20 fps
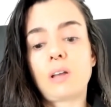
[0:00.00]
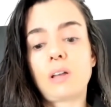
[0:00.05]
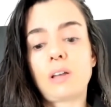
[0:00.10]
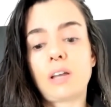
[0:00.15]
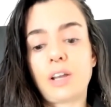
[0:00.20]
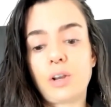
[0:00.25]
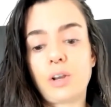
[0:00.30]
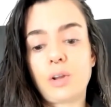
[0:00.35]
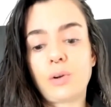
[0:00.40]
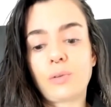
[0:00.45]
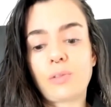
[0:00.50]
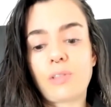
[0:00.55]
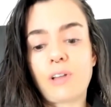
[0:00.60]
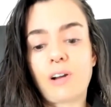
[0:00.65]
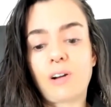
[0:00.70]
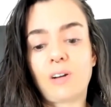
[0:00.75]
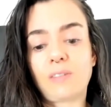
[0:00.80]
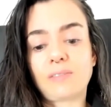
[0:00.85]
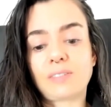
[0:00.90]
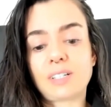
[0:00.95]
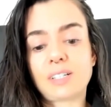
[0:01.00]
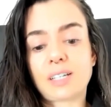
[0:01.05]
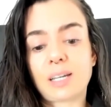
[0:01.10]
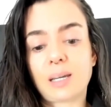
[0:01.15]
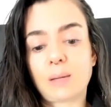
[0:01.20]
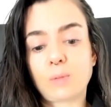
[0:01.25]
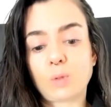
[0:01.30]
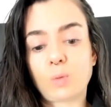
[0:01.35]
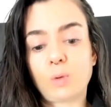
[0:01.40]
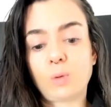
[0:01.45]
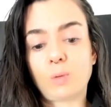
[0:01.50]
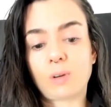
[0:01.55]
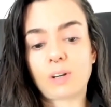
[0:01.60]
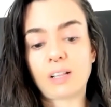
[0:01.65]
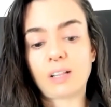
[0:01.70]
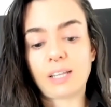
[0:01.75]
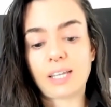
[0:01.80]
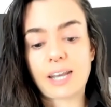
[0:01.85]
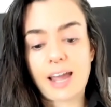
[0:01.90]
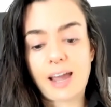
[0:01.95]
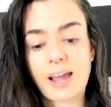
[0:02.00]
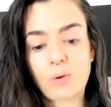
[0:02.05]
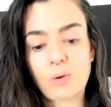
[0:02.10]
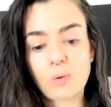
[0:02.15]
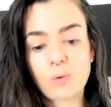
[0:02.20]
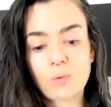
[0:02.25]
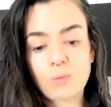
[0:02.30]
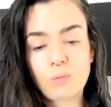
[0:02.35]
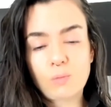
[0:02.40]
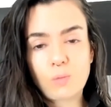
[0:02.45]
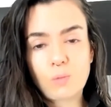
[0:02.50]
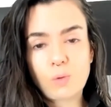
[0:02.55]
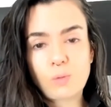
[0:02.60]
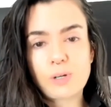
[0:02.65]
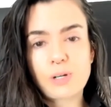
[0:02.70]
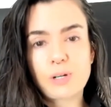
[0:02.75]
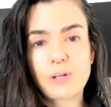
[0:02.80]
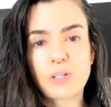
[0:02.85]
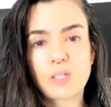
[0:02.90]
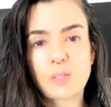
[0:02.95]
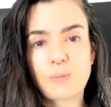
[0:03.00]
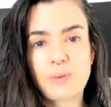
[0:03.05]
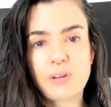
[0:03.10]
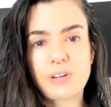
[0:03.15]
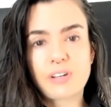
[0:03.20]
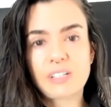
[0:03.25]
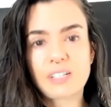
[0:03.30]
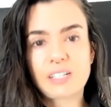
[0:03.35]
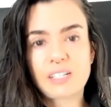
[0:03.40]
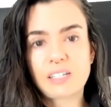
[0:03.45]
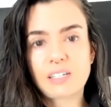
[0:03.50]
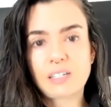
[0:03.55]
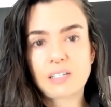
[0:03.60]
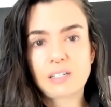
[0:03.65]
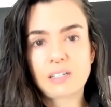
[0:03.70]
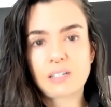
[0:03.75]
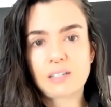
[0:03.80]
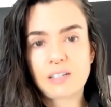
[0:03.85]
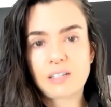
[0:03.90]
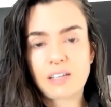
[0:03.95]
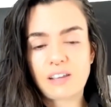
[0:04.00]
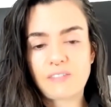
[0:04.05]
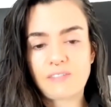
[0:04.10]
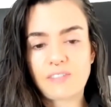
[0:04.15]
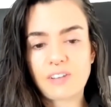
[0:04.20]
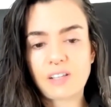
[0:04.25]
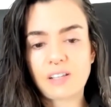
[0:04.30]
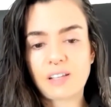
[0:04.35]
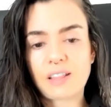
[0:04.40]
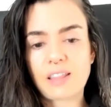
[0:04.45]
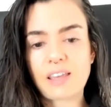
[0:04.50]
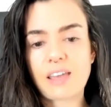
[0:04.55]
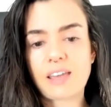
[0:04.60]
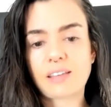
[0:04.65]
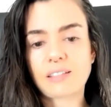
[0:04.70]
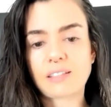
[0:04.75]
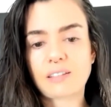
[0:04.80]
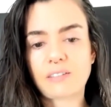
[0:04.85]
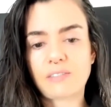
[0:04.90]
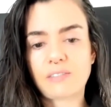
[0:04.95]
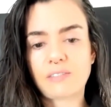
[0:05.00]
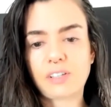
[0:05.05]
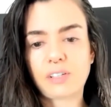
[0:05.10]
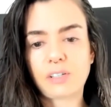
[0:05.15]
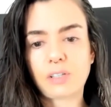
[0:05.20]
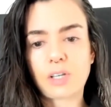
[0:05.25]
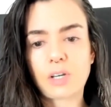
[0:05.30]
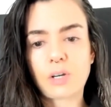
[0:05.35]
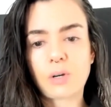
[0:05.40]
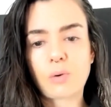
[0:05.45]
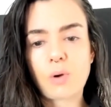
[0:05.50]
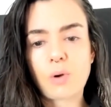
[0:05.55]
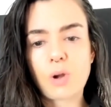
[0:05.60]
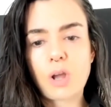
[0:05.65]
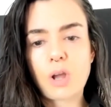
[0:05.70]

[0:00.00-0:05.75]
I know that oftentimes we want to lean out when we're experiencing and feeling things and feeling low.